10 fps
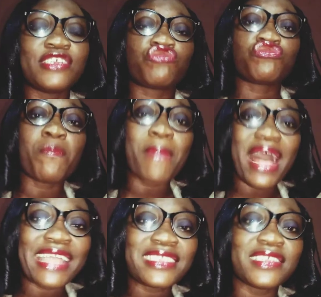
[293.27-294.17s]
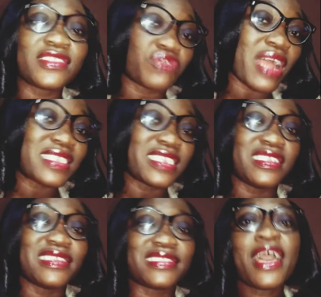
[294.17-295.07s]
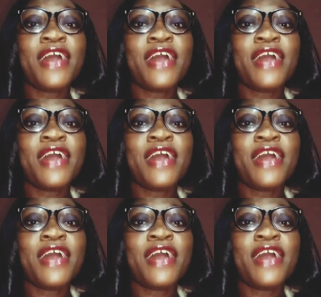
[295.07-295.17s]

is through marketing strategies,